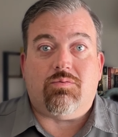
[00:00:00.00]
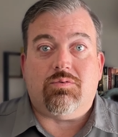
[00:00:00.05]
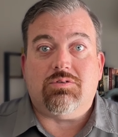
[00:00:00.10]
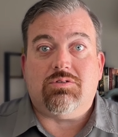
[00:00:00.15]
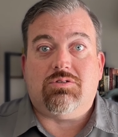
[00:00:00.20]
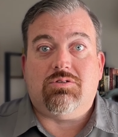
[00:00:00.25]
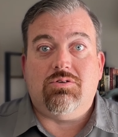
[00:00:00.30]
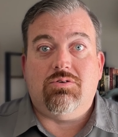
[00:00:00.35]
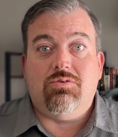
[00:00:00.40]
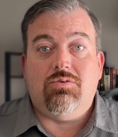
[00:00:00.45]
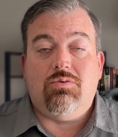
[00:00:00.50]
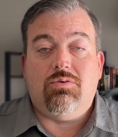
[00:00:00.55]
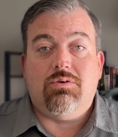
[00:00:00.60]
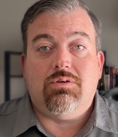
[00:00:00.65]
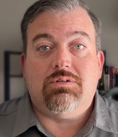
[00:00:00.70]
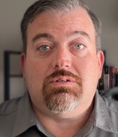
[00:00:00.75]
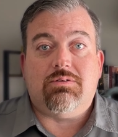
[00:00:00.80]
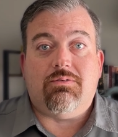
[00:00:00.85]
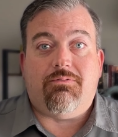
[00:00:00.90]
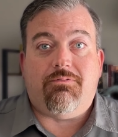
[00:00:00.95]
was due
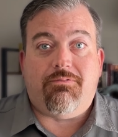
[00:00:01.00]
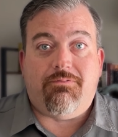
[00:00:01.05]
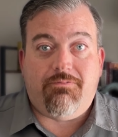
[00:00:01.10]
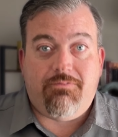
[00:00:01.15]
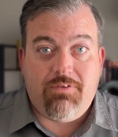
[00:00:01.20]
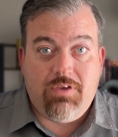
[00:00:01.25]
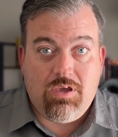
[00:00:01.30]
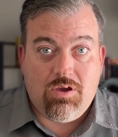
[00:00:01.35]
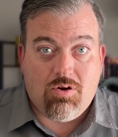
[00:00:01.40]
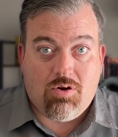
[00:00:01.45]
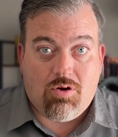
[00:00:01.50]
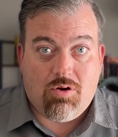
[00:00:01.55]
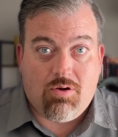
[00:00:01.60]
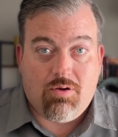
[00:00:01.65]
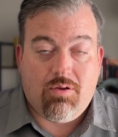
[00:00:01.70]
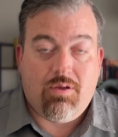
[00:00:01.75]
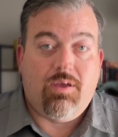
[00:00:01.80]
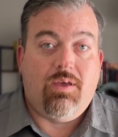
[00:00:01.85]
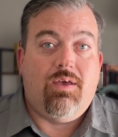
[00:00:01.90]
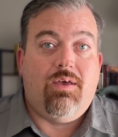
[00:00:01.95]
to fear.
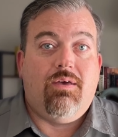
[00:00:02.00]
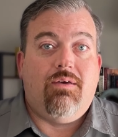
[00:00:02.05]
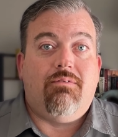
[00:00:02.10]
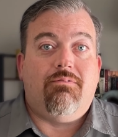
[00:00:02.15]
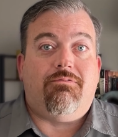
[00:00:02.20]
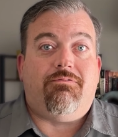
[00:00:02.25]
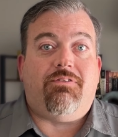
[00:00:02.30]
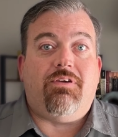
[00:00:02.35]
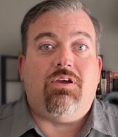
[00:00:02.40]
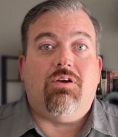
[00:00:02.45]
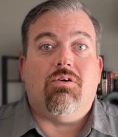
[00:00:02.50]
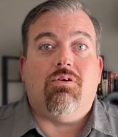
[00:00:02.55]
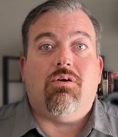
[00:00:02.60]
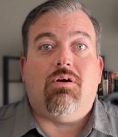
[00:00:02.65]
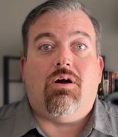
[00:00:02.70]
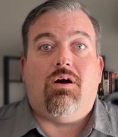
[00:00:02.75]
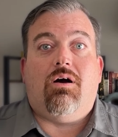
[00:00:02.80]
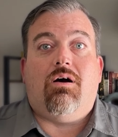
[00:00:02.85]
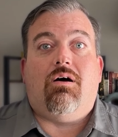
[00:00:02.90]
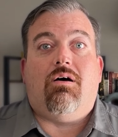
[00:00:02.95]

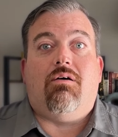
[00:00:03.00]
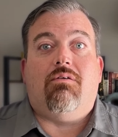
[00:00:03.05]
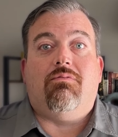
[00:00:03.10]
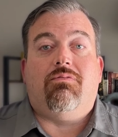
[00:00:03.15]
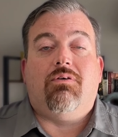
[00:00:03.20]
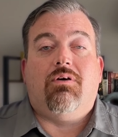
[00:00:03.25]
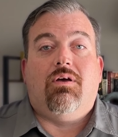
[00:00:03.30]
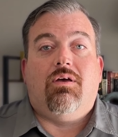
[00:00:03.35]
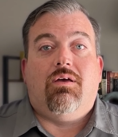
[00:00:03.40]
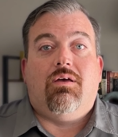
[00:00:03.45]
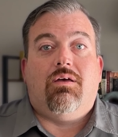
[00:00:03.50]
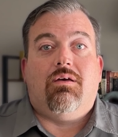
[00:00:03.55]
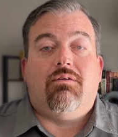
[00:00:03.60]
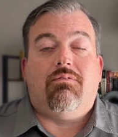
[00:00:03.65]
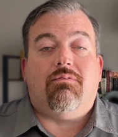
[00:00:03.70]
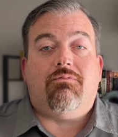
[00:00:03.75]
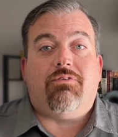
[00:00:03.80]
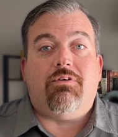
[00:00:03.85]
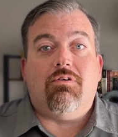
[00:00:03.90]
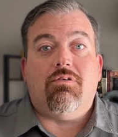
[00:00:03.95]
Fear of
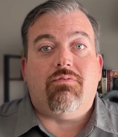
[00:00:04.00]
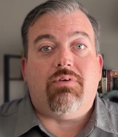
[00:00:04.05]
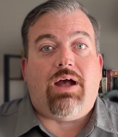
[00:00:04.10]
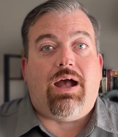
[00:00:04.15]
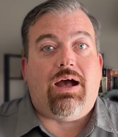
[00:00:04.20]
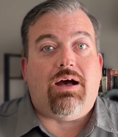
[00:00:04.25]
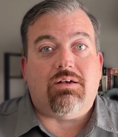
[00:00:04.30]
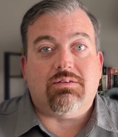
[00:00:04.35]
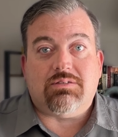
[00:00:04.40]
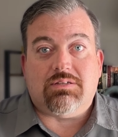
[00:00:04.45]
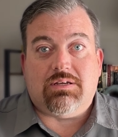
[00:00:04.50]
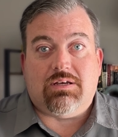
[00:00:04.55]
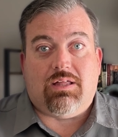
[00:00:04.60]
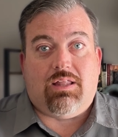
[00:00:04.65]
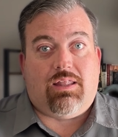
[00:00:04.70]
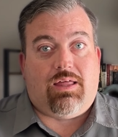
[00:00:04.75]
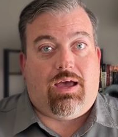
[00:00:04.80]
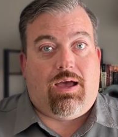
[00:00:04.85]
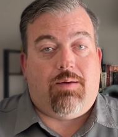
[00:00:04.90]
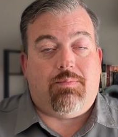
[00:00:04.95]
fear of a housing
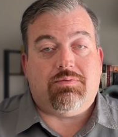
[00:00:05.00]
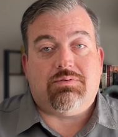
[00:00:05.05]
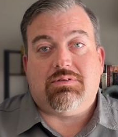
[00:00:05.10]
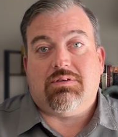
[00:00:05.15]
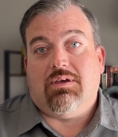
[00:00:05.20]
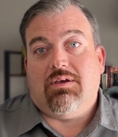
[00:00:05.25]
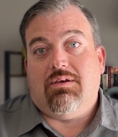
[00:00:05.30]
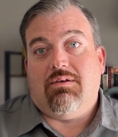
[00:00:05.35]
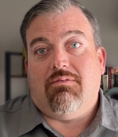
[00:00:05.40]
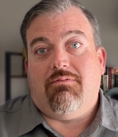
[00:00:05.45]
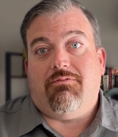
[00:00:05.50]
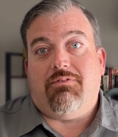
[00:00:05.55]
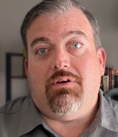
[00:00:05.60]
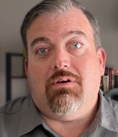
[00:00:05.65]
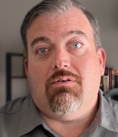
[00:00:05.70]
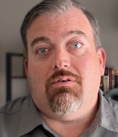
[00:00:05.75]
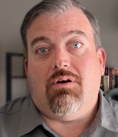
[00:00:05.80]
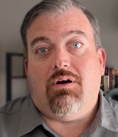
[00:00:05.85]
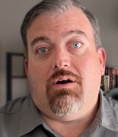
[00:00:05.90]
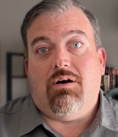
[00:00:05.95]
collapse,
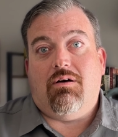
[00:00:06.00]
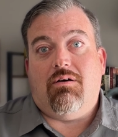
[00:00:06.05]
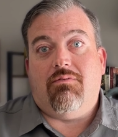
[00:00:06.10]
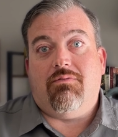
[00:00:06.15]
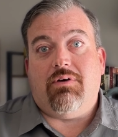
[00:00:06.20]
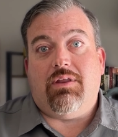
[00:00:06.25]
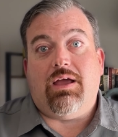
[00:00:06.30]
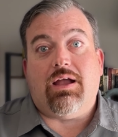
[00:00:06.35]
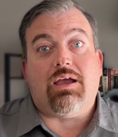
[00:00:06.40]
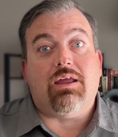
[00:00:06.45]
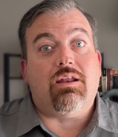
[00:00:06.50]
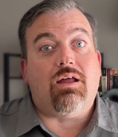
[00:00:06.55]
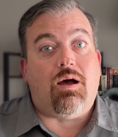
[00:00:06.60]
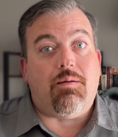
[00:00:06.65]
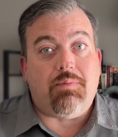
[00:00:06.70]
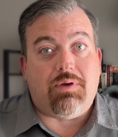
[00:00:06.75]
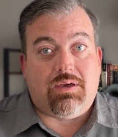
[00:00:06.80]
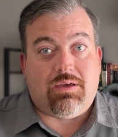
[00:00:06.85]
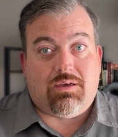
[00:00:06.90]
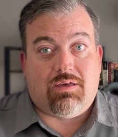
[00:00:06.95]
fear of an
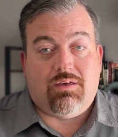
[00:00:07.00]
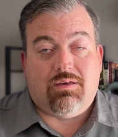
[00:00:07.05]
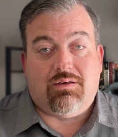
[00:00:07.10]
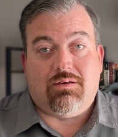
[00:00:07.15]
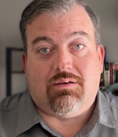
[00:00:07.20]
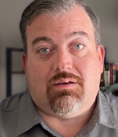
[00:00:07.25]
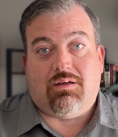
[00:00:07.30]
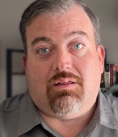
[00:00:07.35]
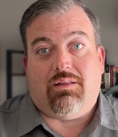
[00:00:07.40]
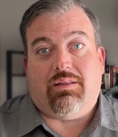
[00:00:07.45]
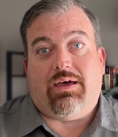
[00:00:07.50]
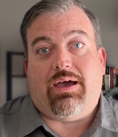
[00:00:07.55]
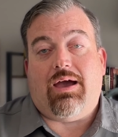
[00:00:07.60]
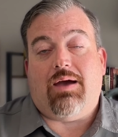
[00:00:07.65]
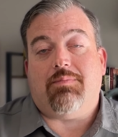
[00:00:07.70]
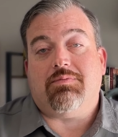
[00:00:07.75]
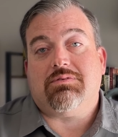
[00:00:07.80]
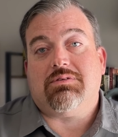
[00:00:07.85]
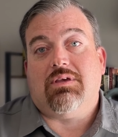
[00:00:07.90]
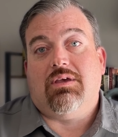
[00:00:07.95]
economic
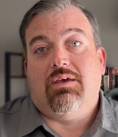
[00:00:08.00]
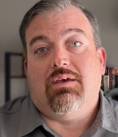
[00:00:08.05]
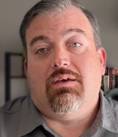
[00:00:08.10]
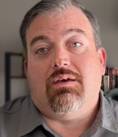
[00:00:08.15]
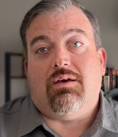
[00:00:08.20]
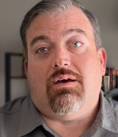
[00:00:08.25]
collapse,